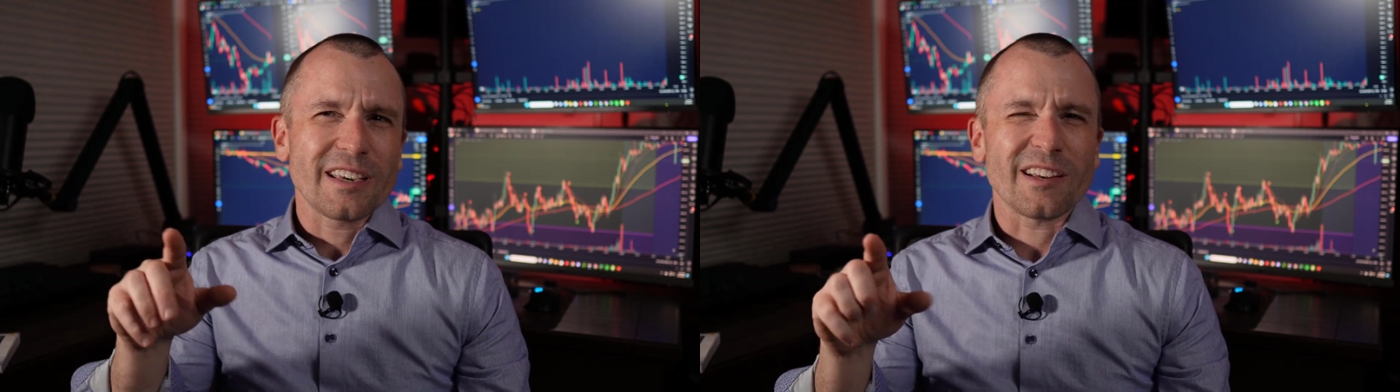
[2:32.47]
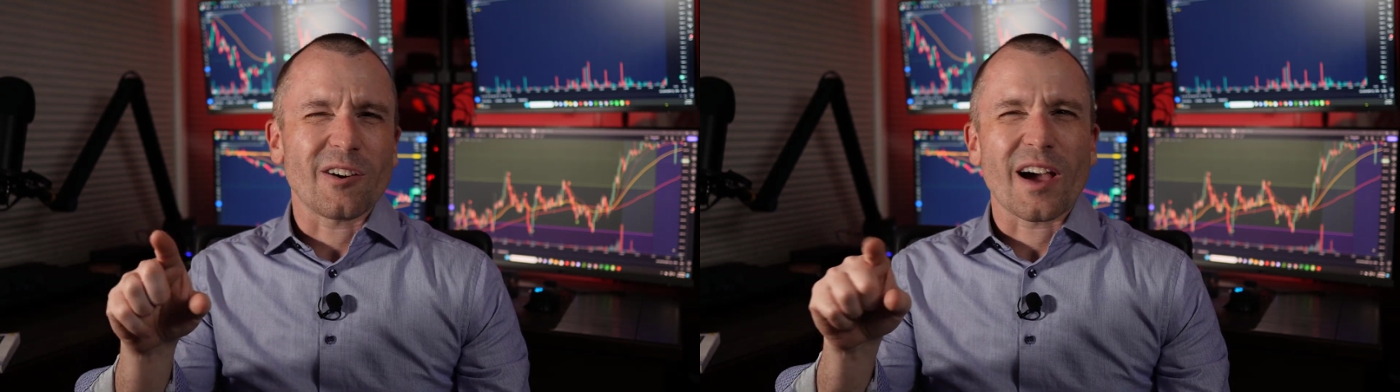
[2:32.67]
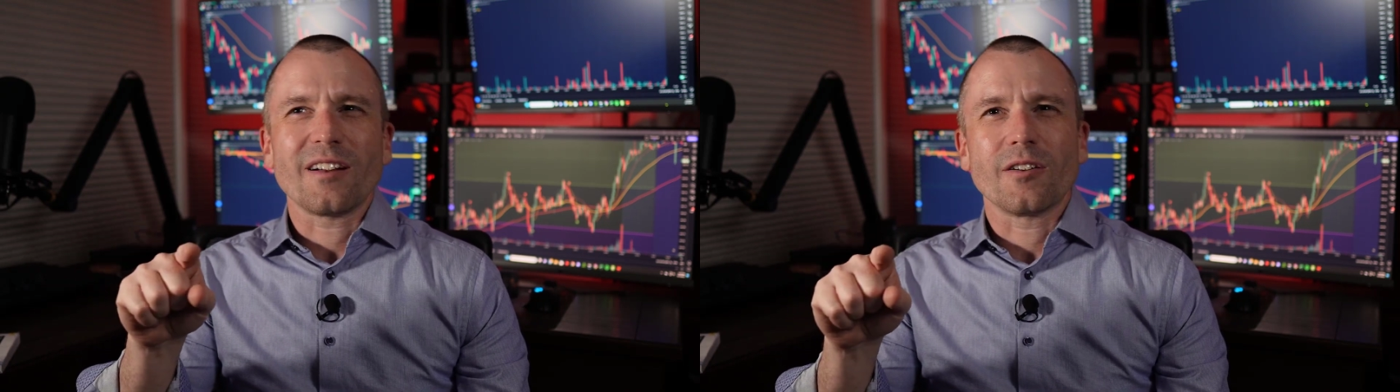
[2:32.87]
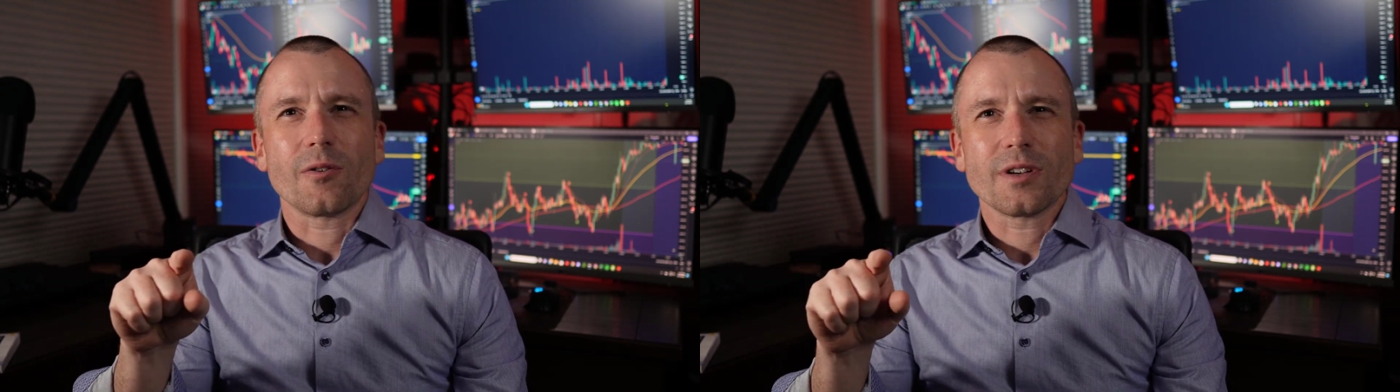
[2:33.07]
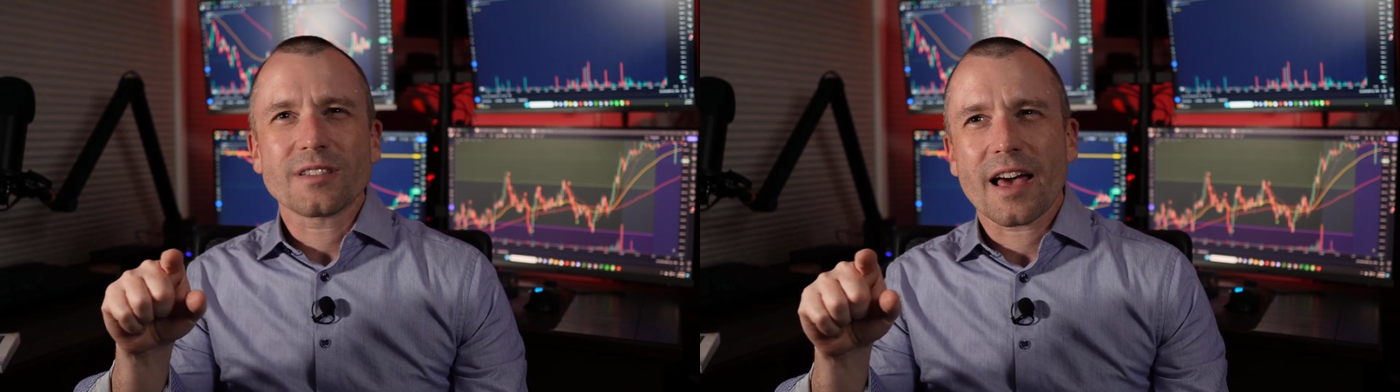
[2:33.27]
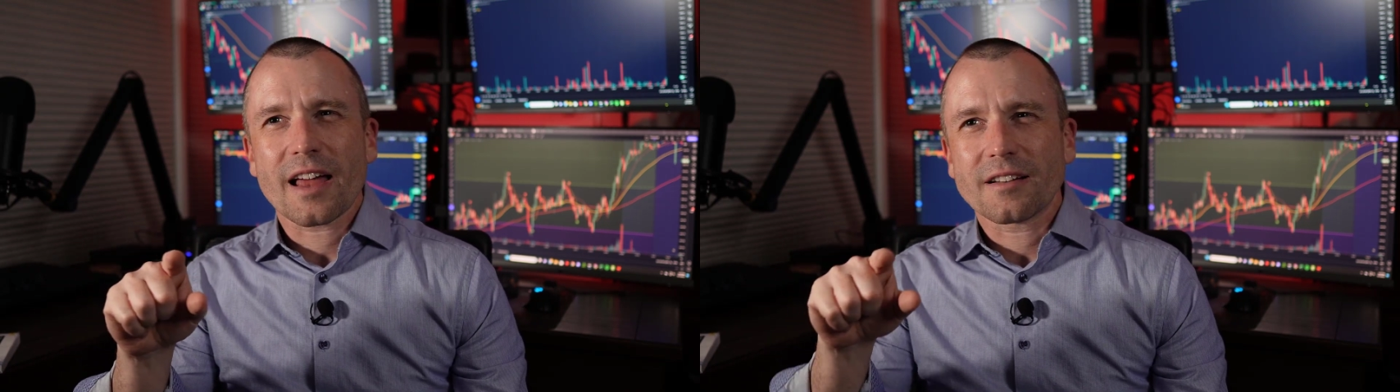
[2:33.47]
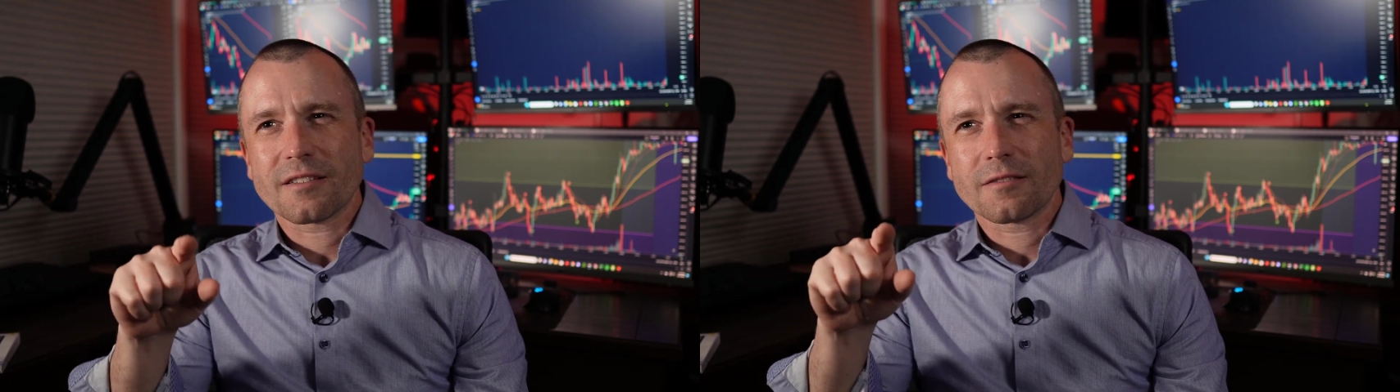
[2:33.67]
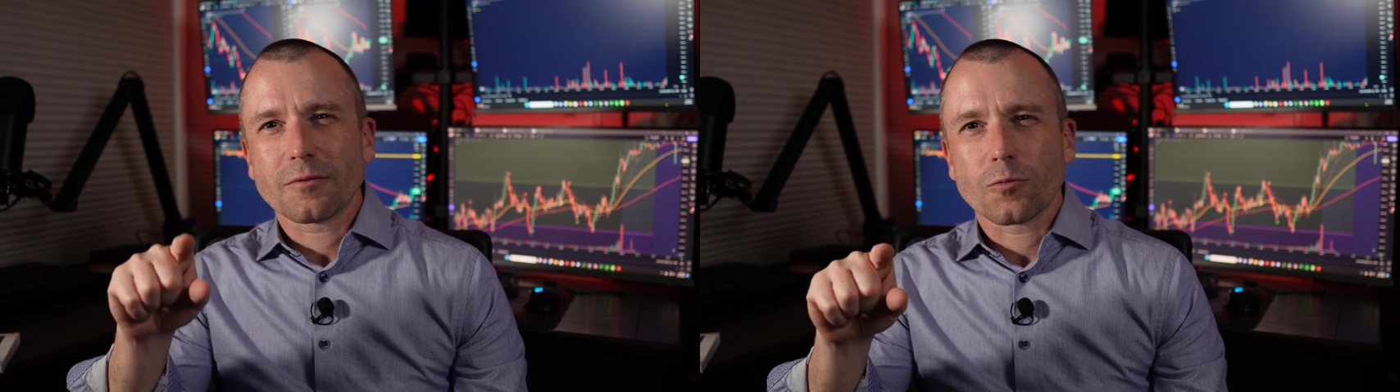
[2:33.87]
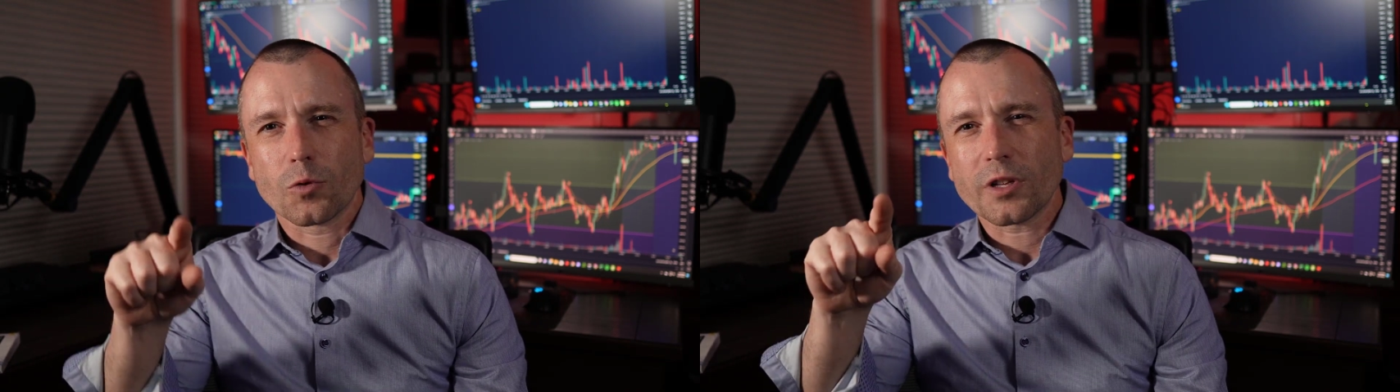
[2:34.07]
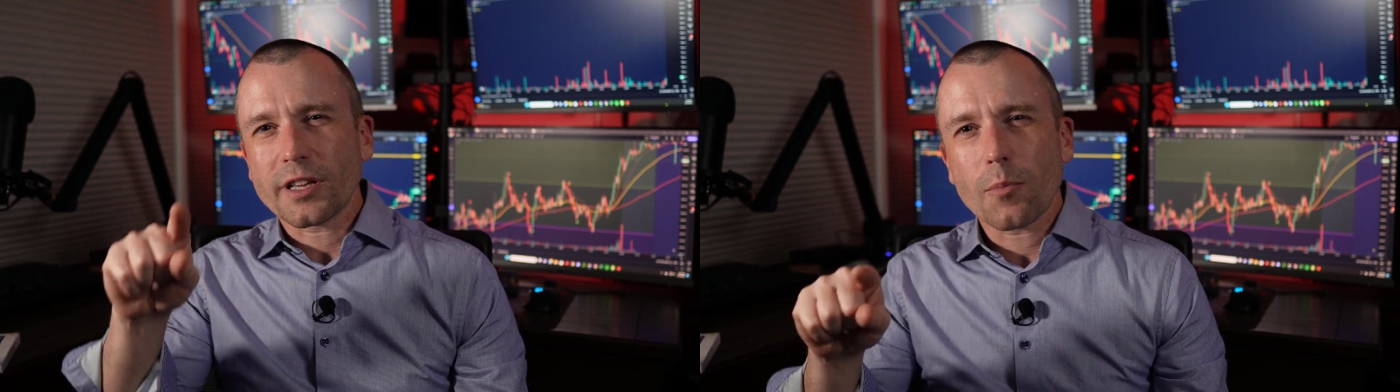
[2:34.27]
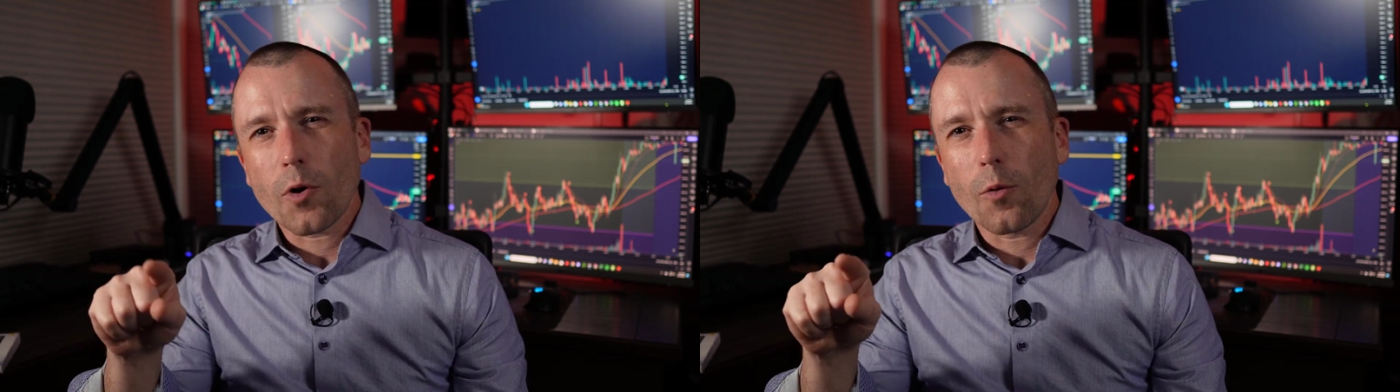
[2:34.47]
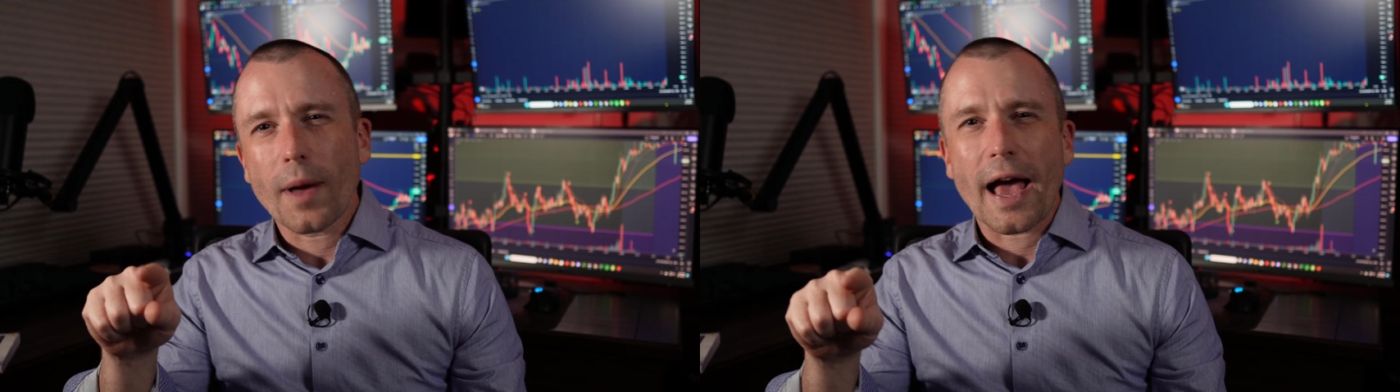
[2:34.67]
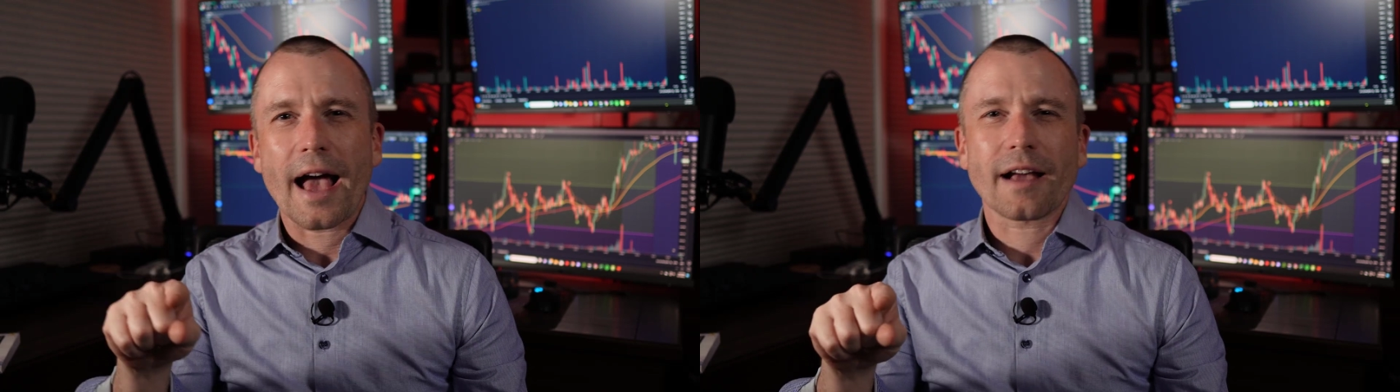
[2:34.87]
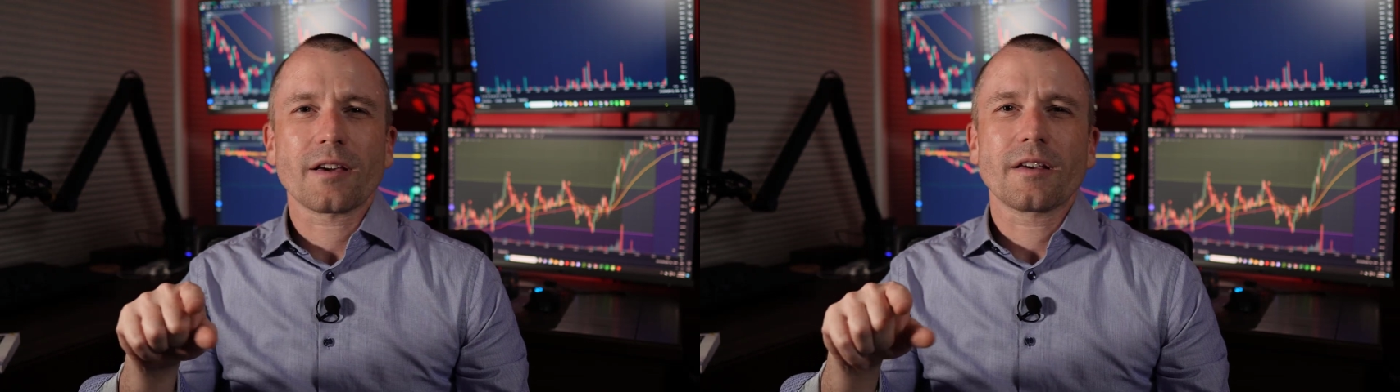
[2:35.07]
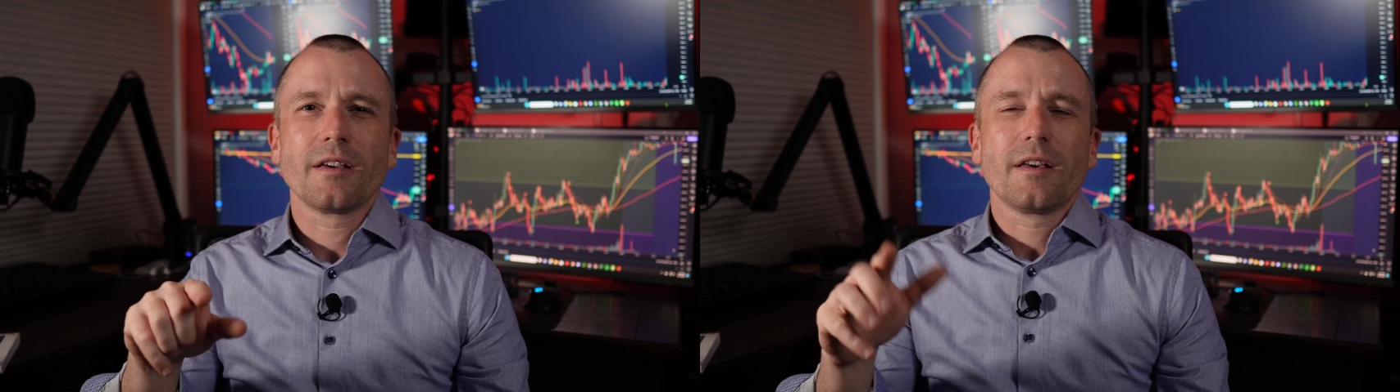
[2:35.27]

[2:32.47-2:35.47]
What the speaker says: I don't know, is that really a pullback?